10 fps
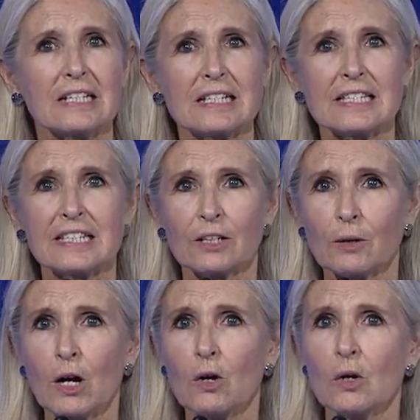
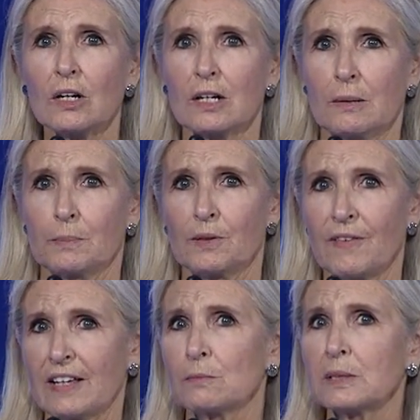zero
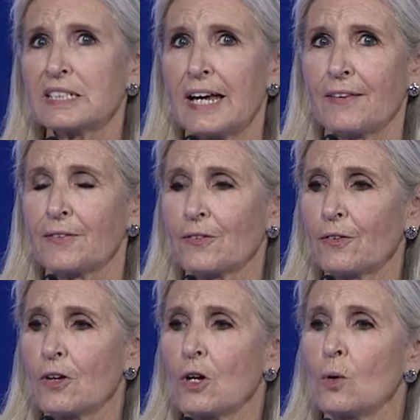preventable deaths
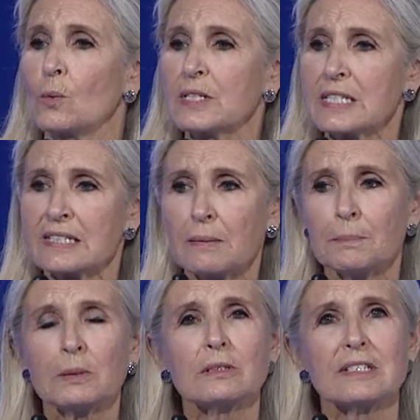with
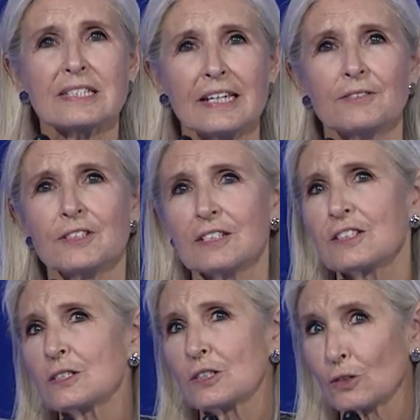simple safety
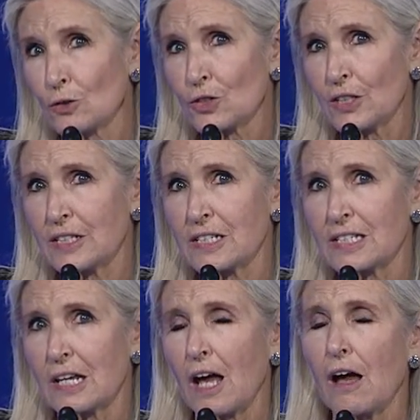solutions
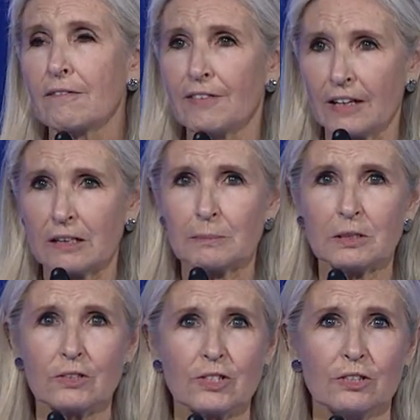
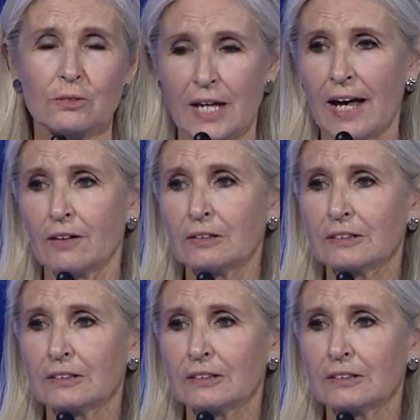available to you now.